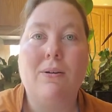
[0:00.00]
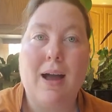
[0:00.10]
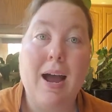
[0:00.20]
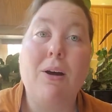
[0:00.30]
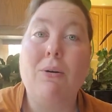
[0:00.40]

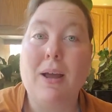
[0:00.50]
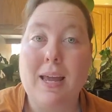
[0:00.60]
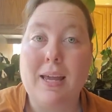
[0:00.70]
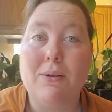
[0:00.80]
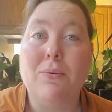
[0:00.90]
how
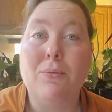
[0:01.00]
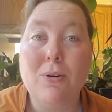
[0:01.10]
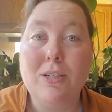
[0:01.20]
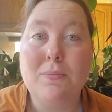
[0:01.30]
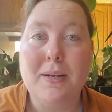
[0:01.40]
a
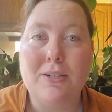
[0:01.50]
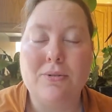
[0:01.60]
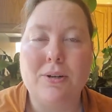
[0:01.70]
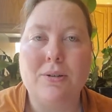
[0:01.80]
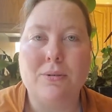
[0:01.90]
rewards-based
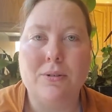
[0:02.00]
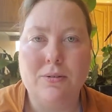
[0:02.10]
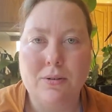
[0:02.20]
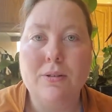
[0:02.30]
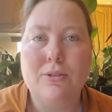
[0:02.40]
trainer would
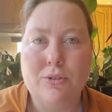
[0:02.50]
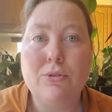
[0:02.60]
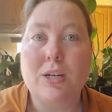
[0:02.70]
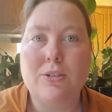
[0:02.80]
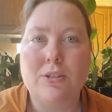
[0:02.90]

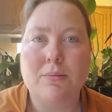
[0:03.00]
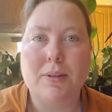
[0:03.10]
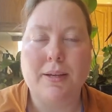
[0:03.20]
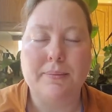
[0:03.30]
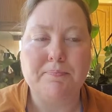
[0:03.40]
structure
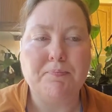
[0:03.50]
something.